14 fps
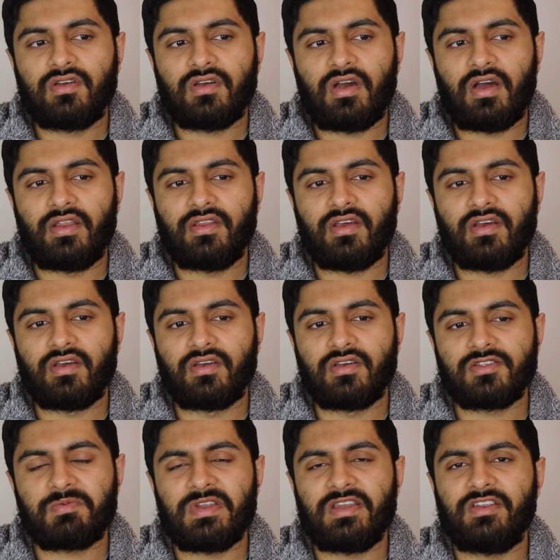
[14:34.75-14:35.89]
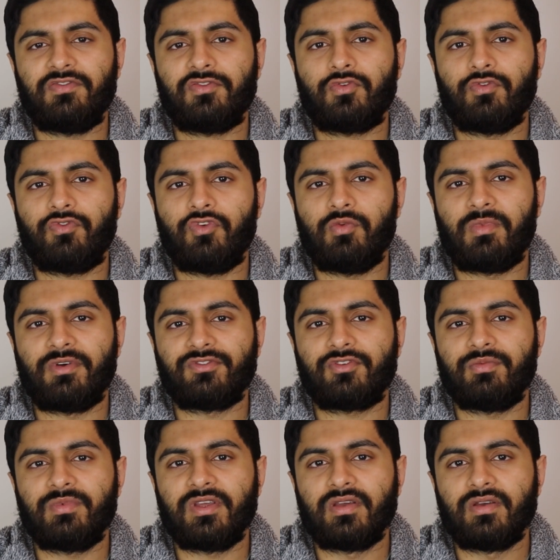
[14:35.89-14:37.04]
And yeah, it's been a difficult few months for
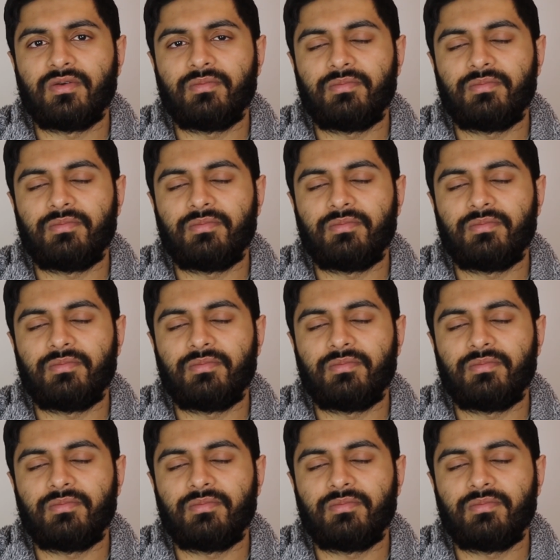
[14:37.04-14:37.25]
me.